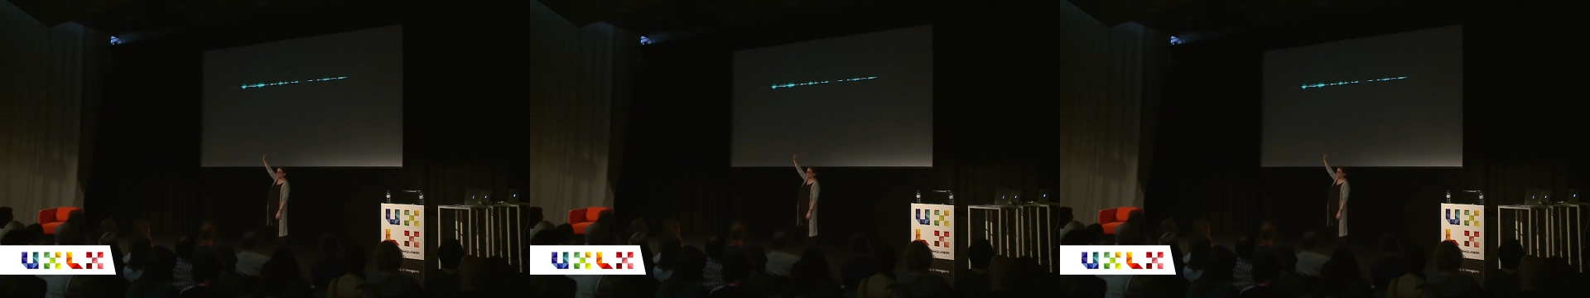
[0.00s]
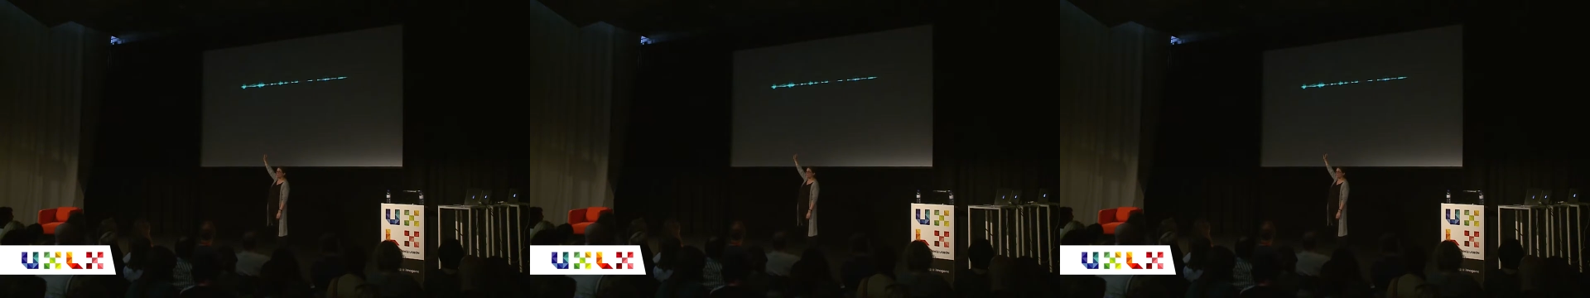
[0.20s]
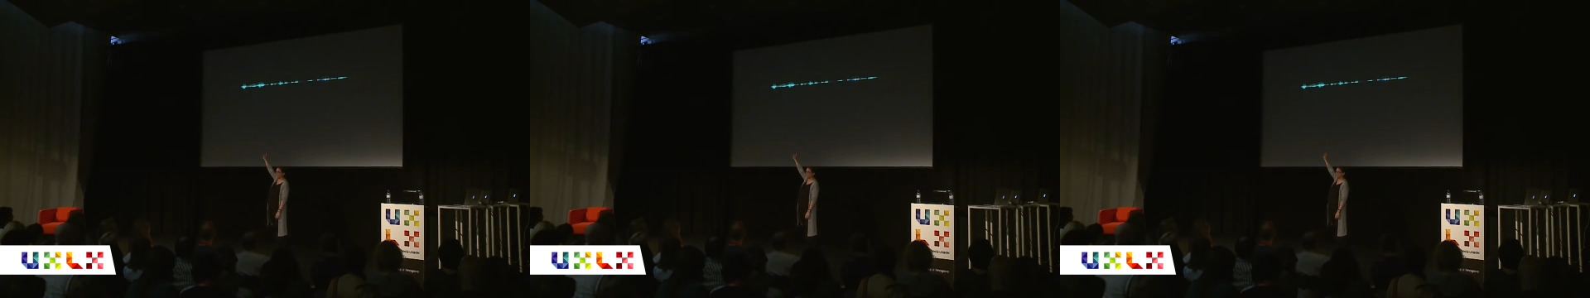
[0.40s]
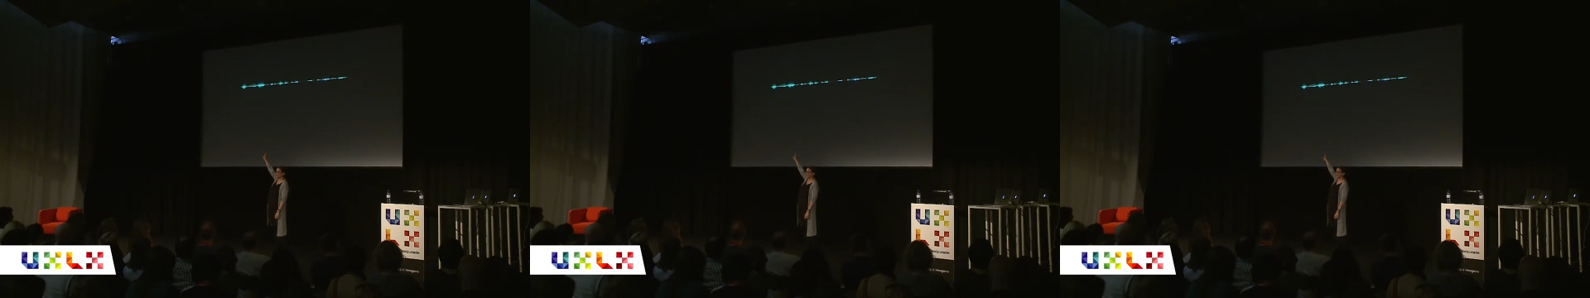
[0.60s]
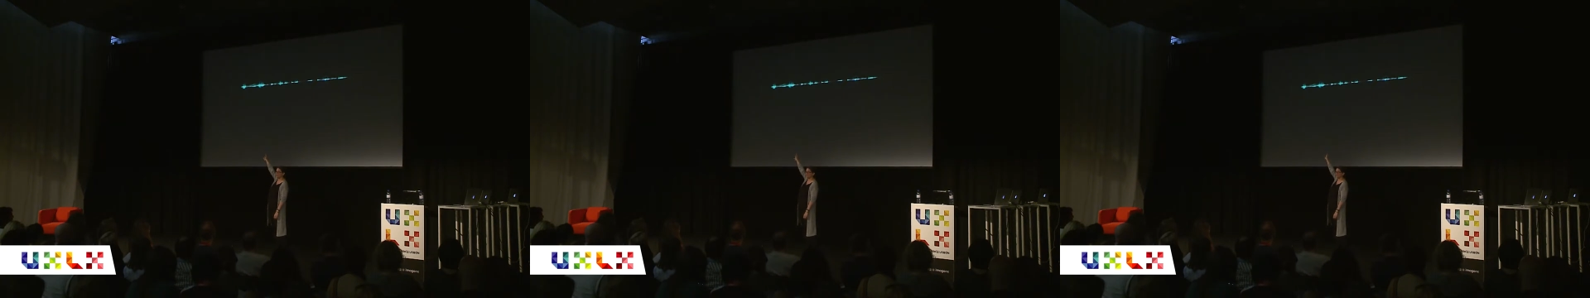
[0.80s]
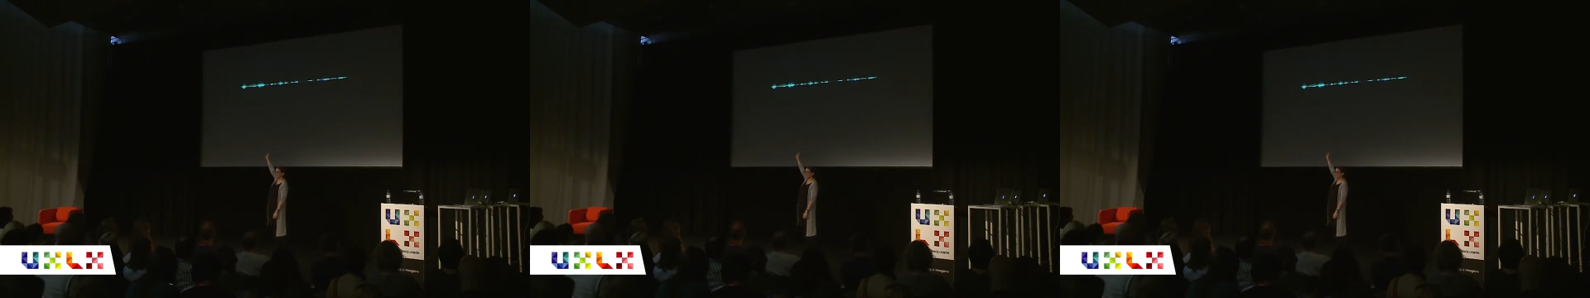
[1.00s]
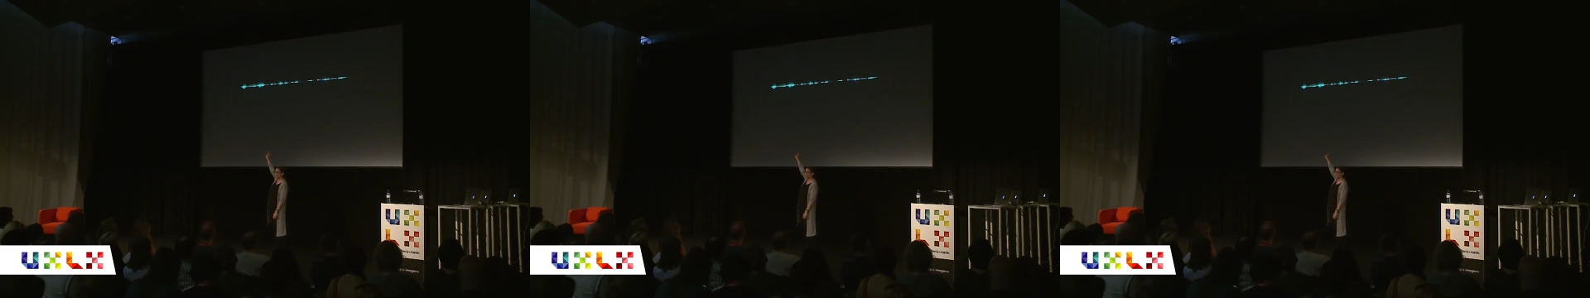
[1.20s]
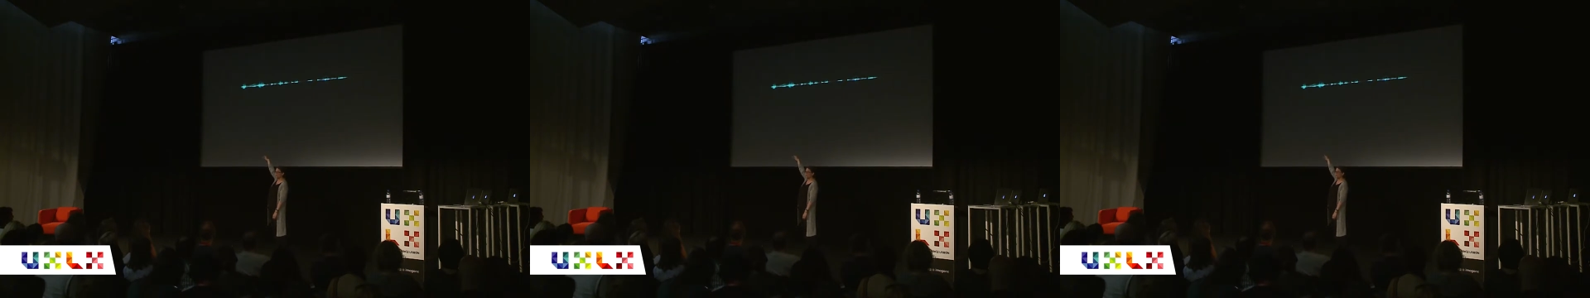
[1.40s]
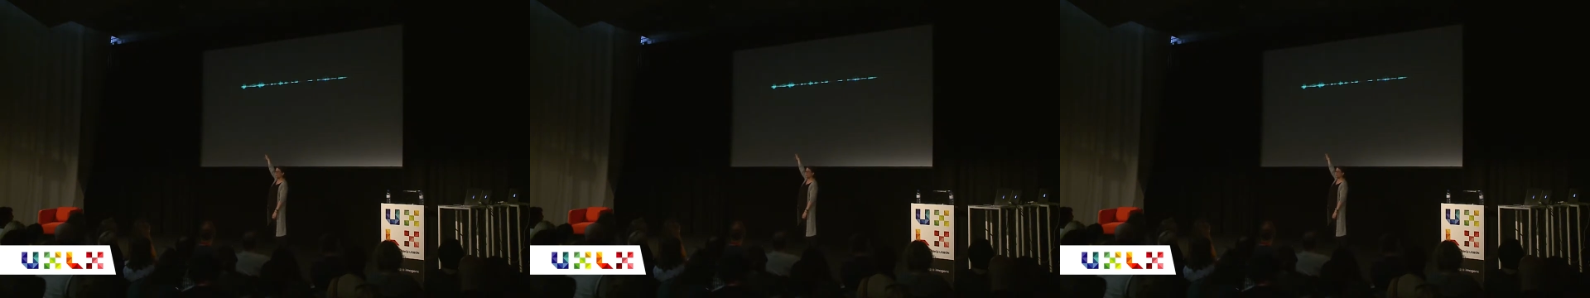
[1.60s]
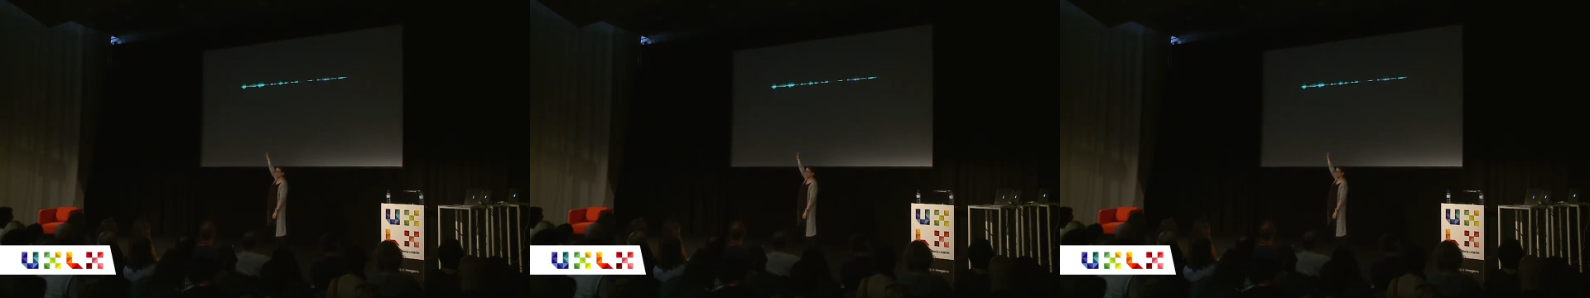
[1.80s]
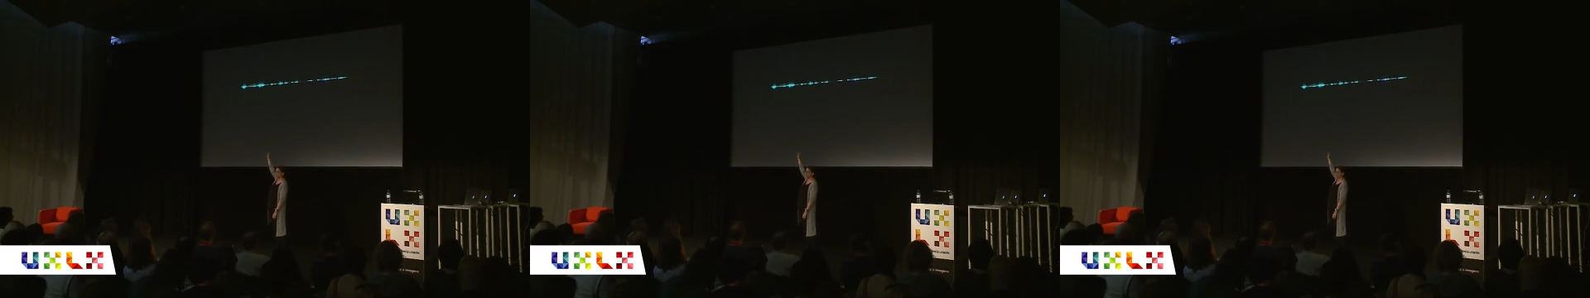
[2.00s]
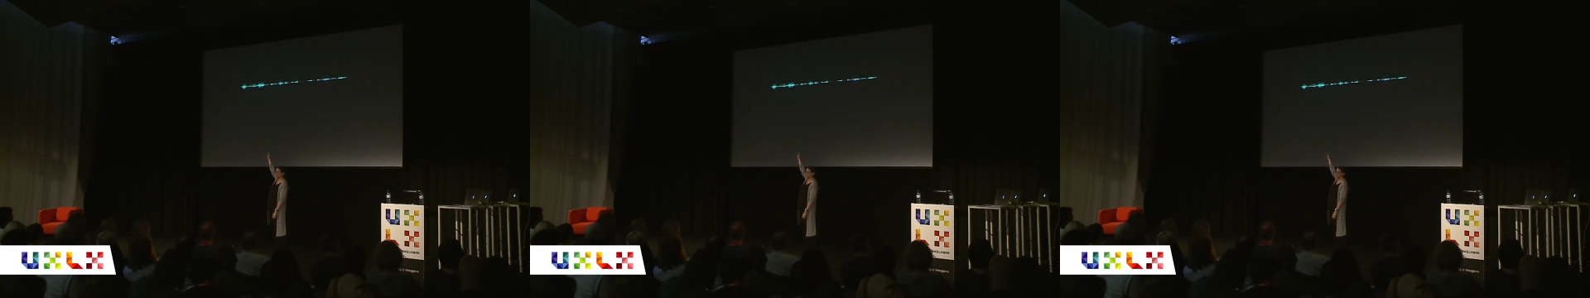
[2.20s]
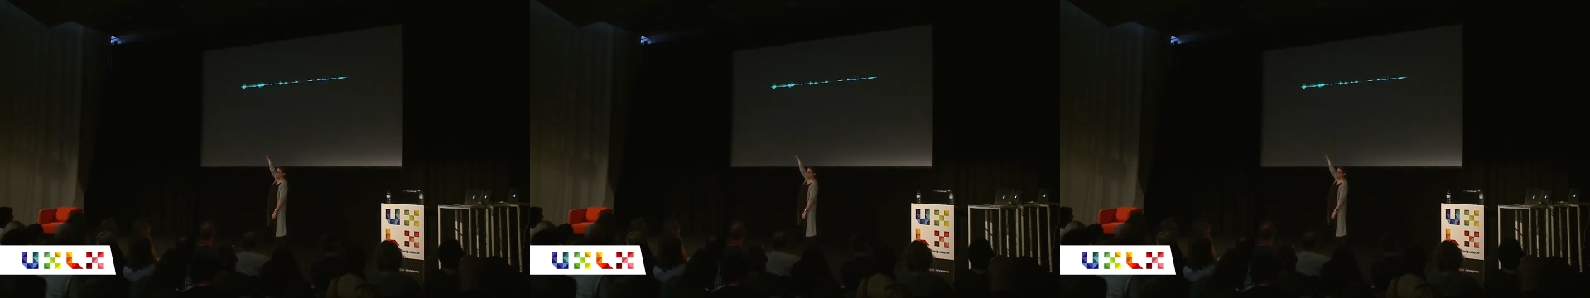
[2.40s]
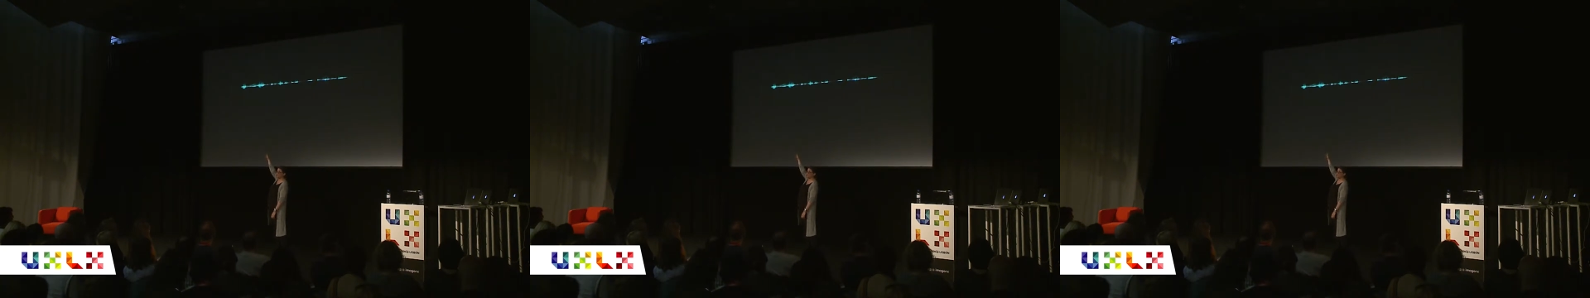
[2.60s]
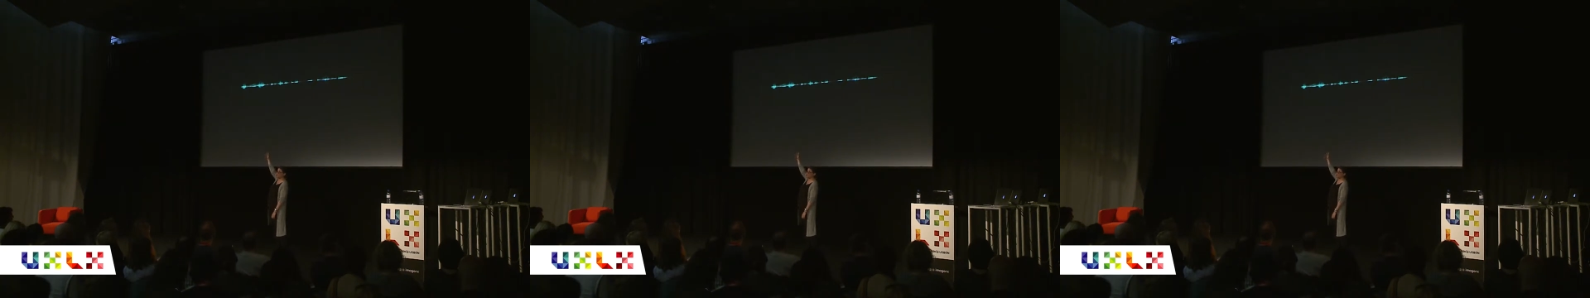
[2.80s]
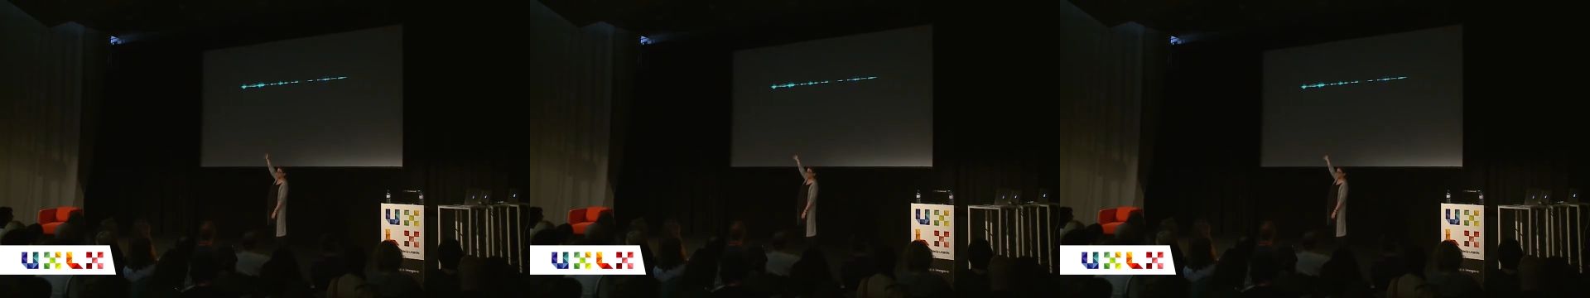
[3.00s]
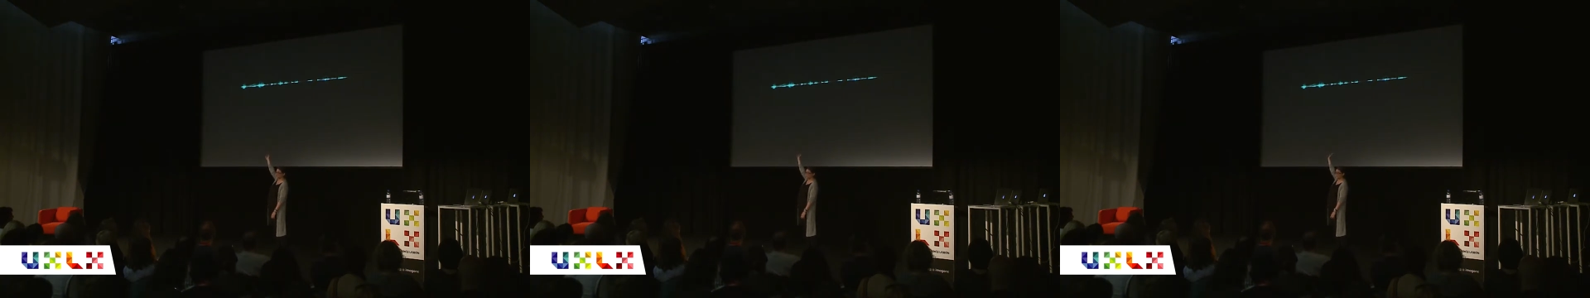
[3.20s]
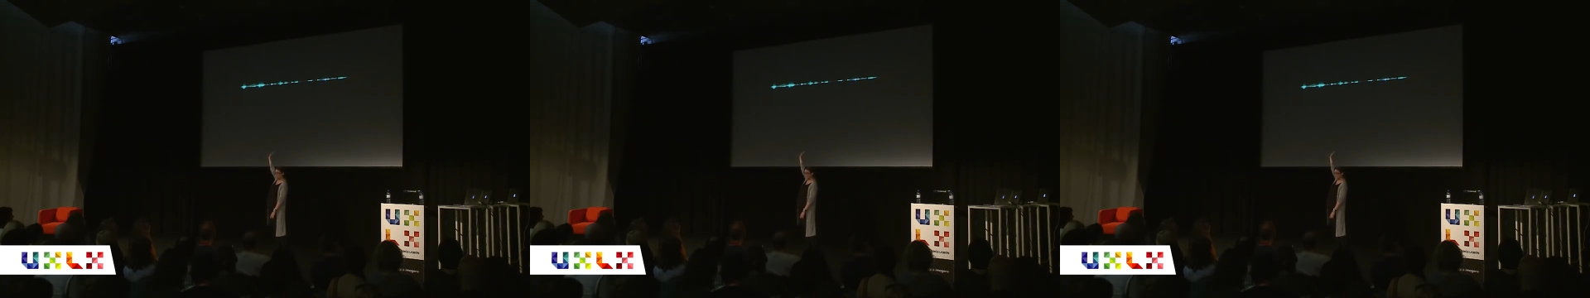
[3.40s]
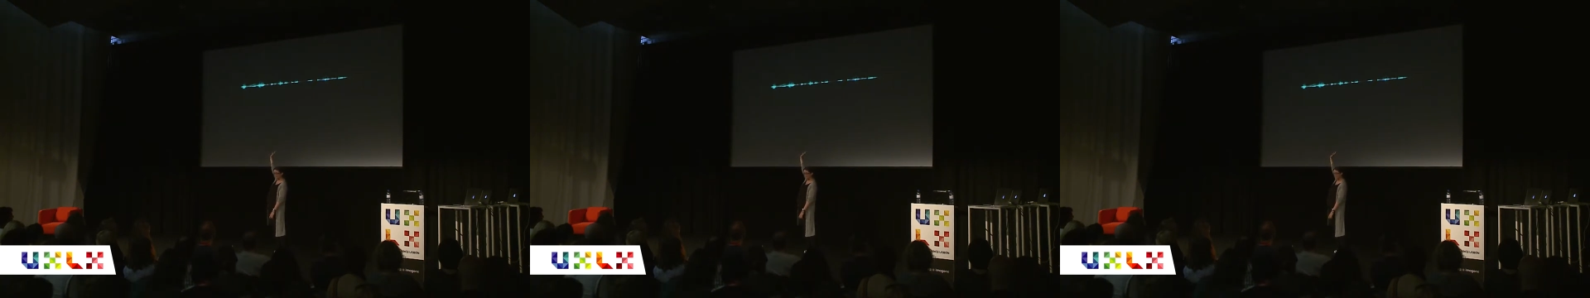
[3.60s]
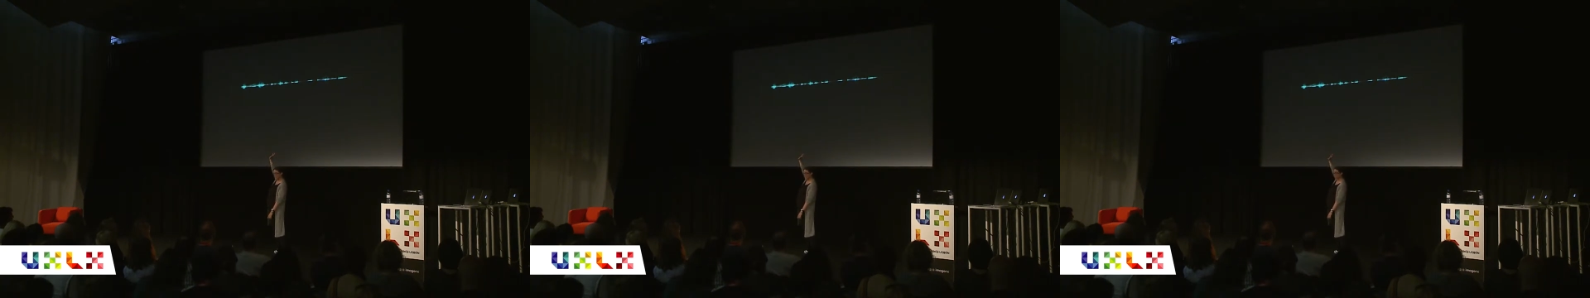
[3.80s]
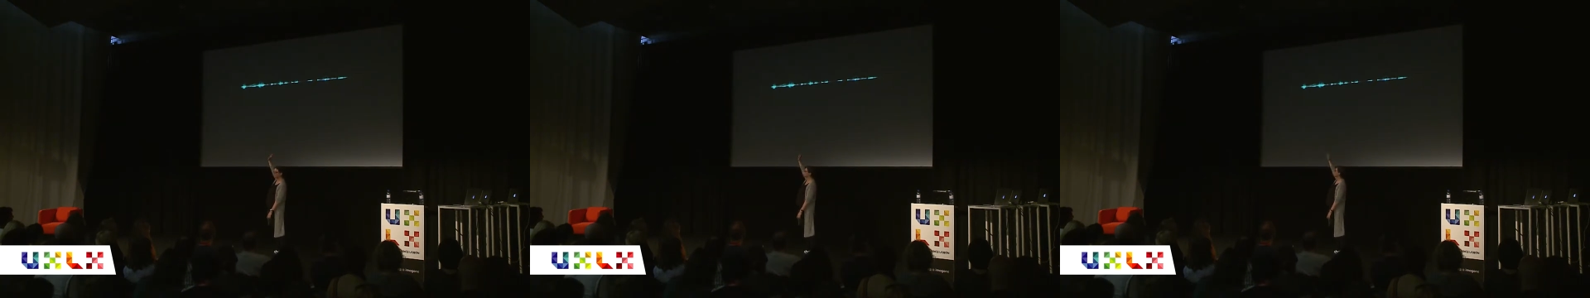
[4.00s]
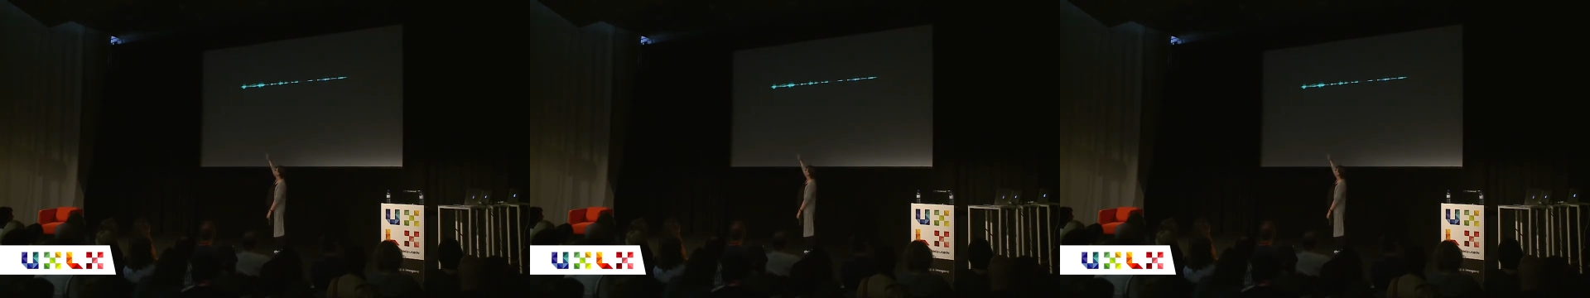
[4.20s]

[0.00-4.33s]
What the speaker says: Nobody's mouth can be seen.